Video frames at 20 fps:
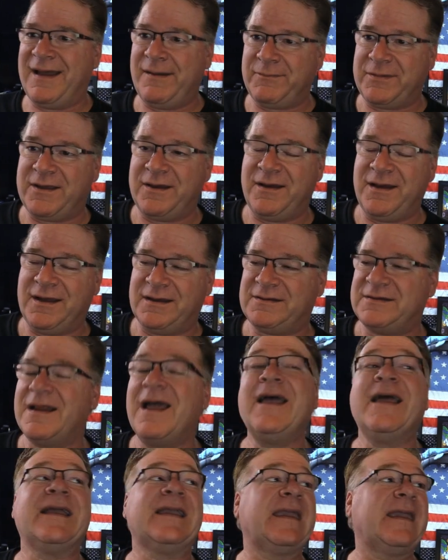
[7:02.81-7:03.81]
I'm good
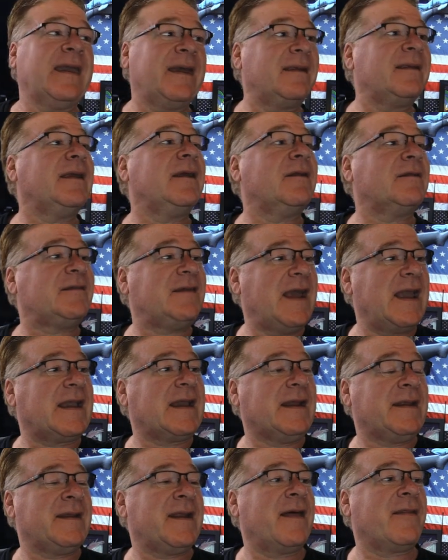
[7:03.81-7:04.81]
get he'll
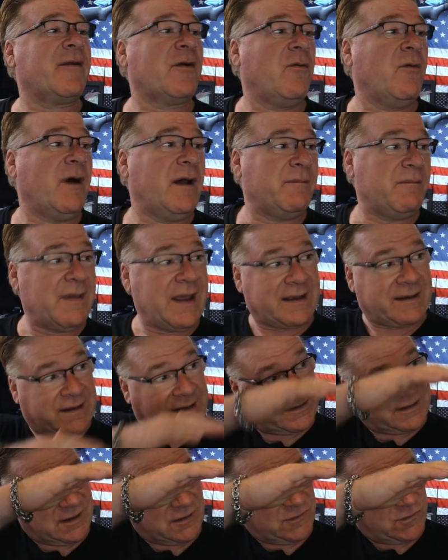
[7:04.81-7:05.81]
take another one, make
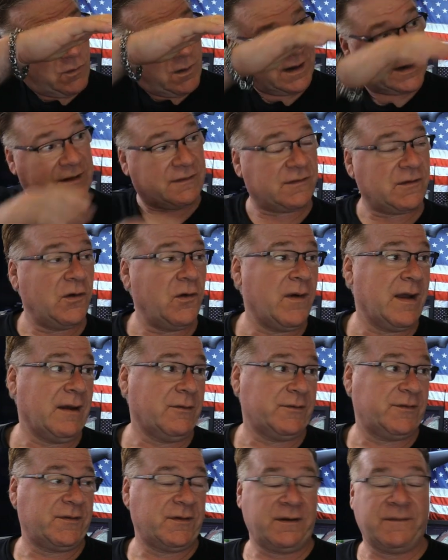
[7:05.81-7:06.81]
it the 22
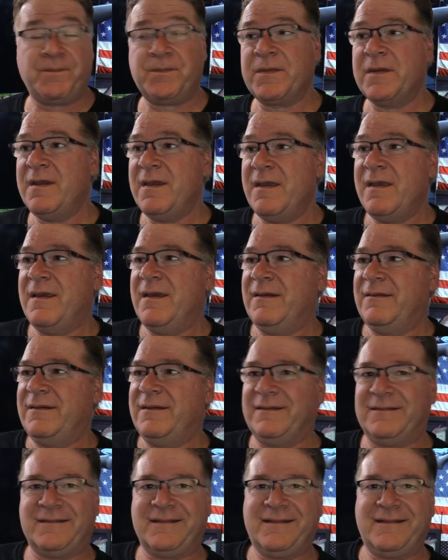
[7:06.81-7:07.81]
ouncer,
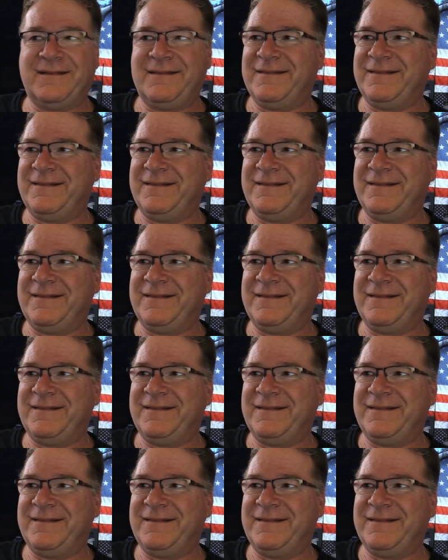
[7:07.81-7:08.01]
and